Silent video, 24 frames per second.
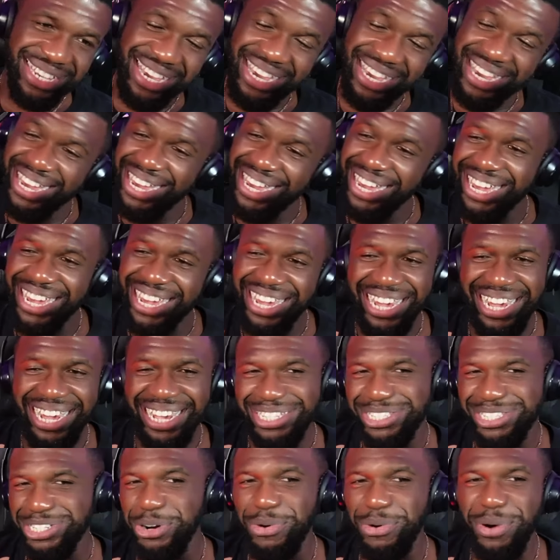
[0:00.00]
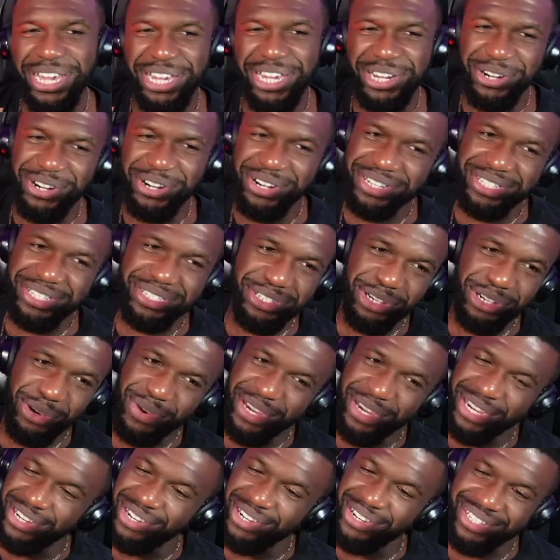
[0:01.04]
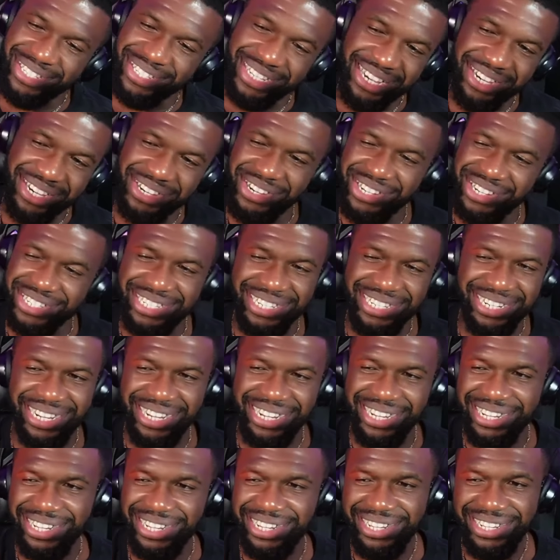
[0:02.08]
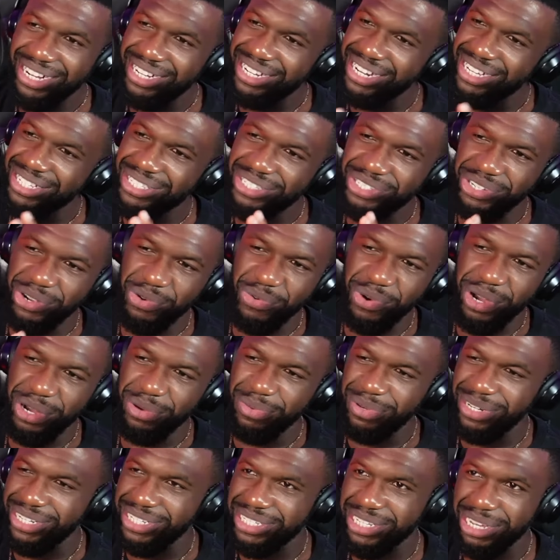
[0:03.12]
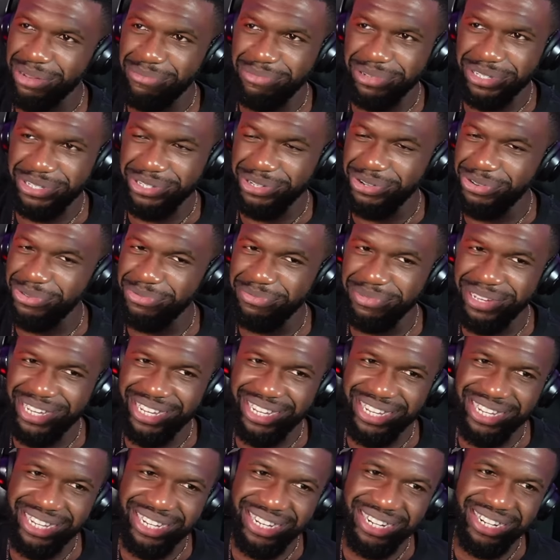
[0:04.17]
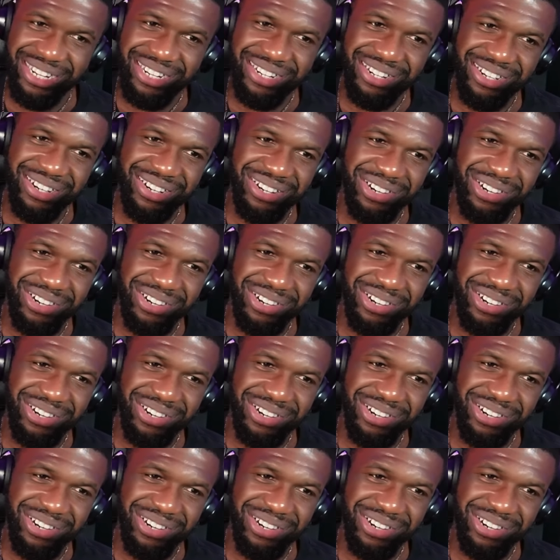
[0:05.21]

Yeah, Toei cooked. Toei cooked. They cooked today. They did so well with this episode, man.